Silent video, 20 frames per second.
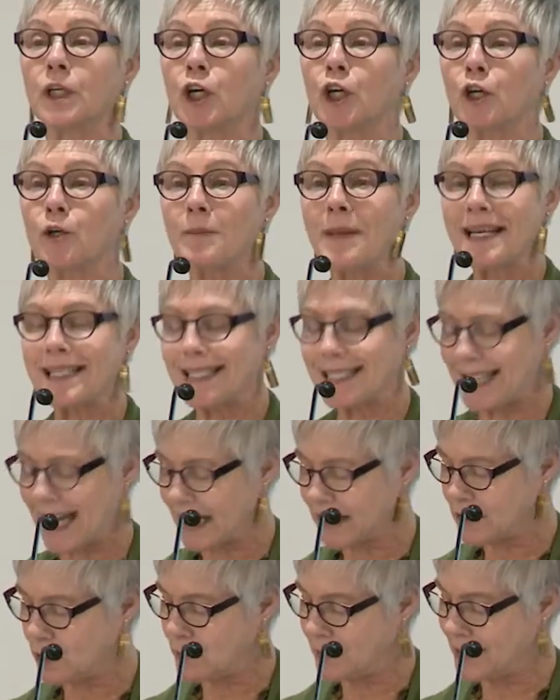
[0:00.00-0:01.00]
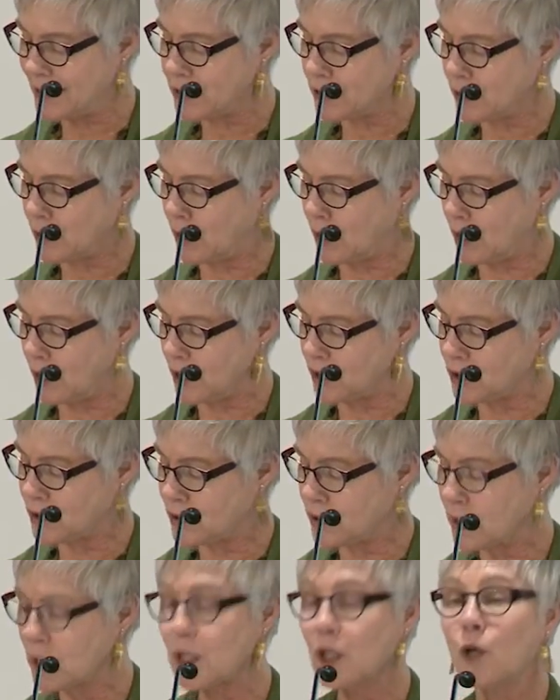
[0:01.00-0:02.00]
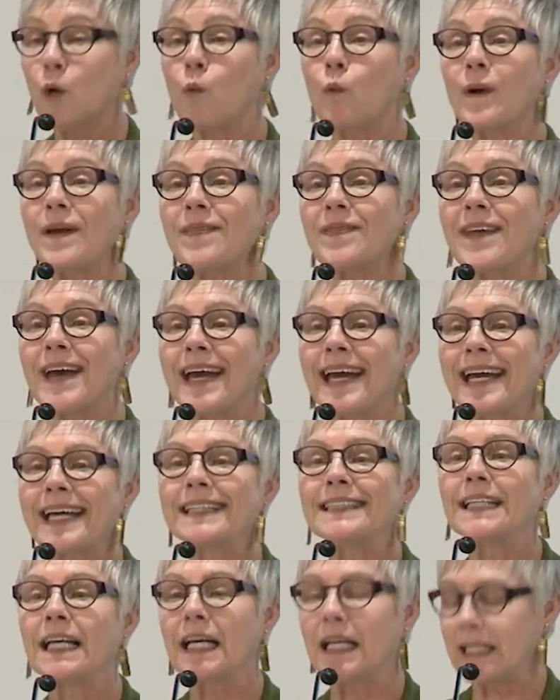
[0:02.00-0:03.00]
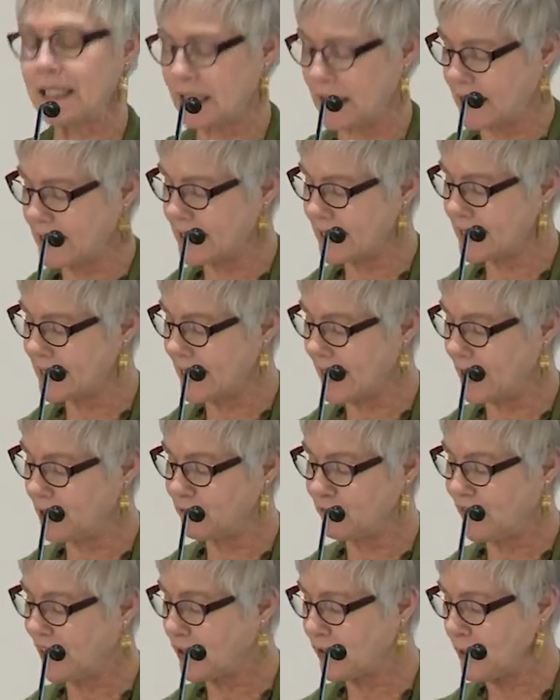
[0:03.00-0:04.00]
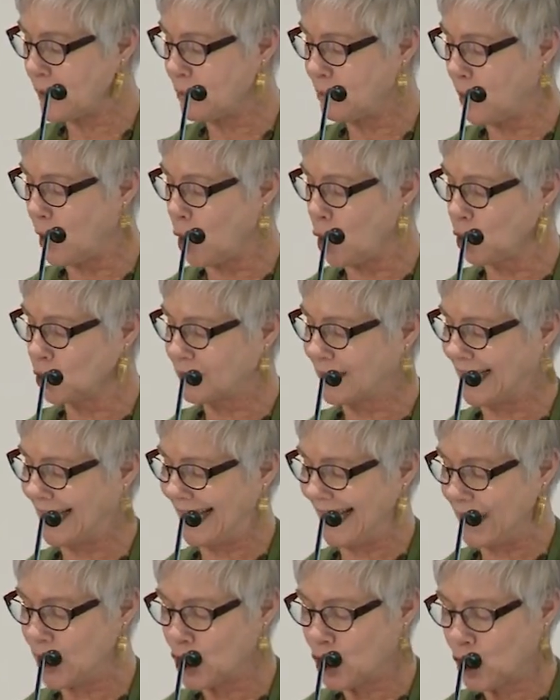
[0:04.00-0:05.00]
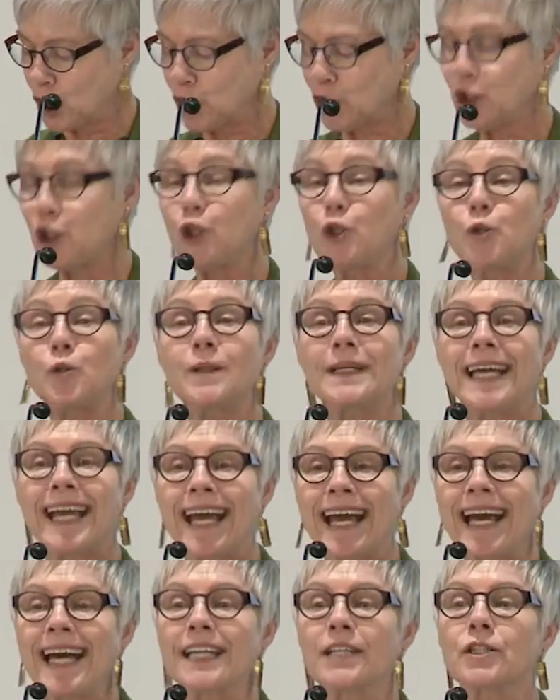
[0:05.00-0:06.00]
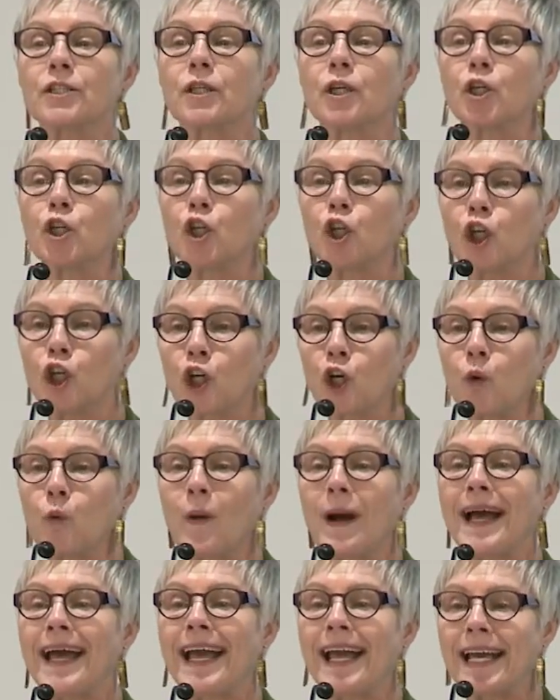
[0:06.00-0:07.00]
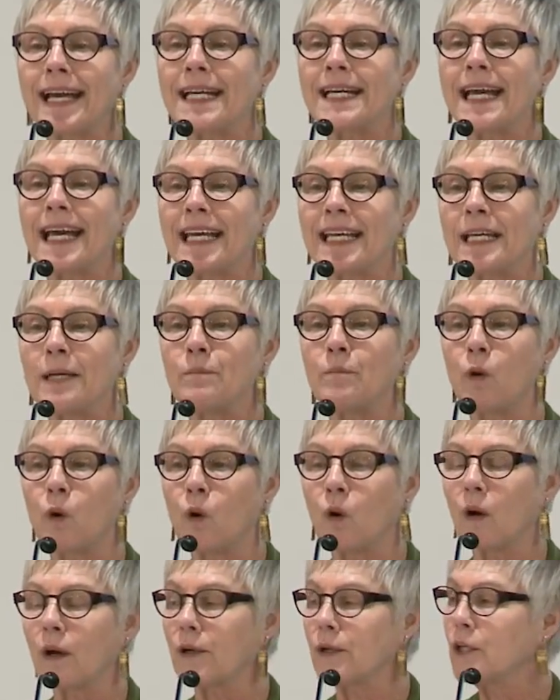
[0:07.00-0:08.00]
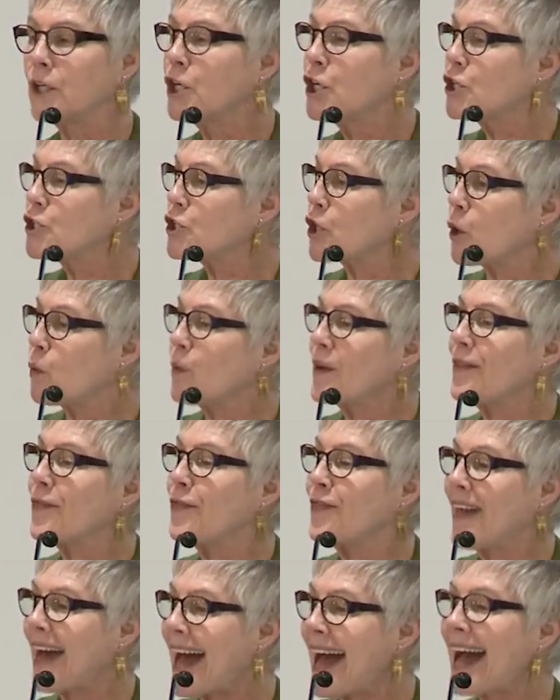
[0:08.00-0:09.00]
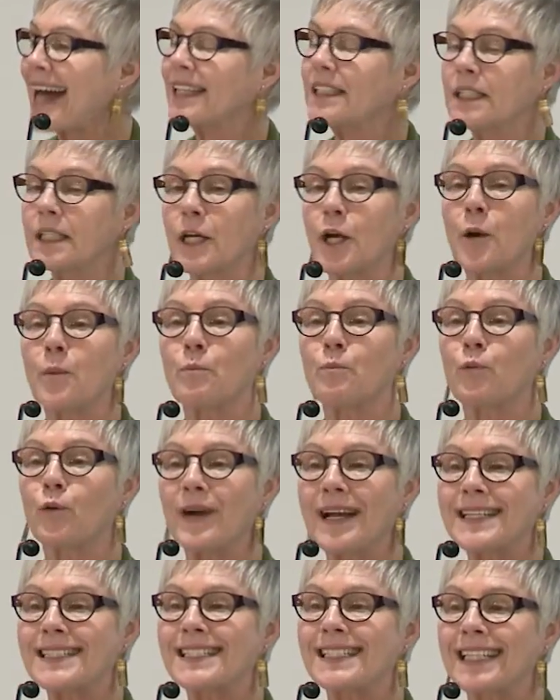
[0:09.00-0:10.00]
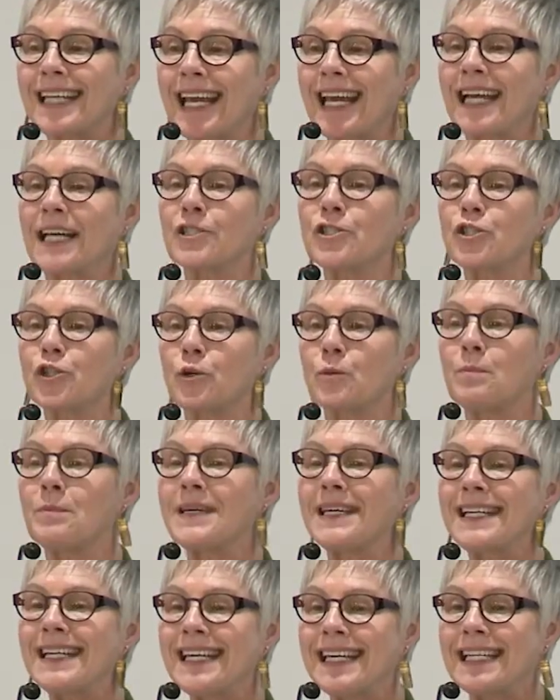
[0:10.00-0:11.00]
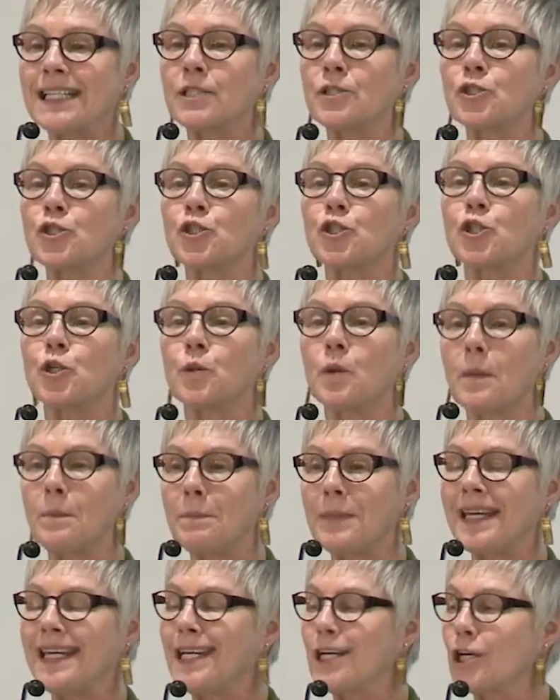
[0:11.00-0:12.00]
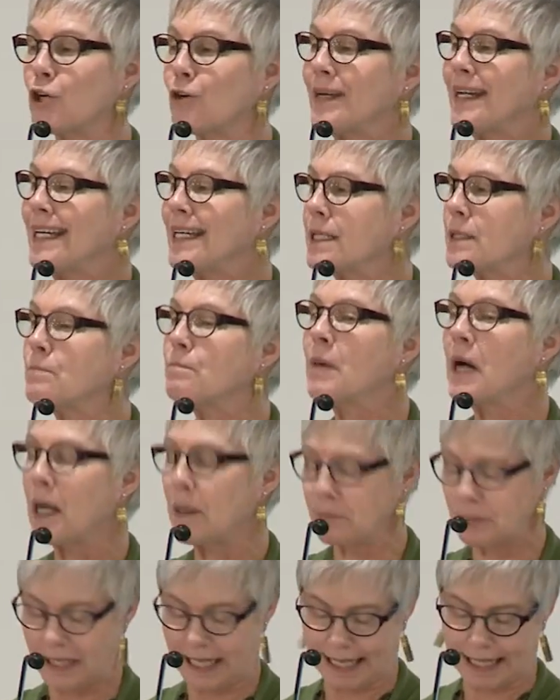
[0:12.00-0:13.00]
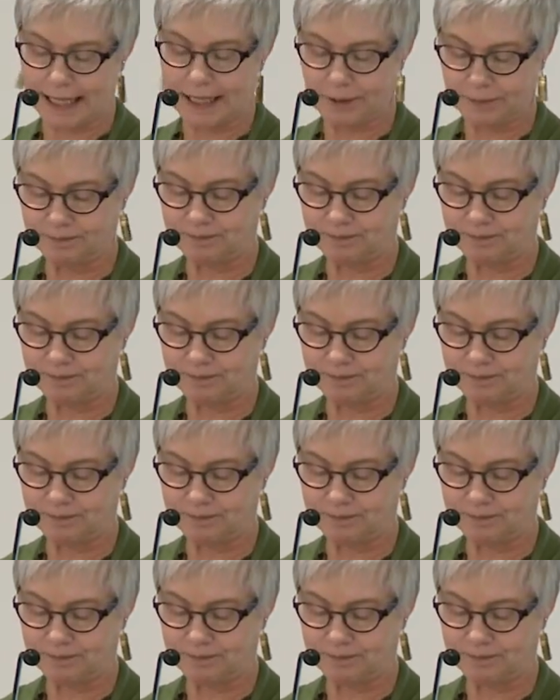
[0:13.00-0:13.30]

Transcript: her mastectomy scars, with the headline that said very boldly, "You can't look away anymore." So with that, breast cancer begins to appear in public.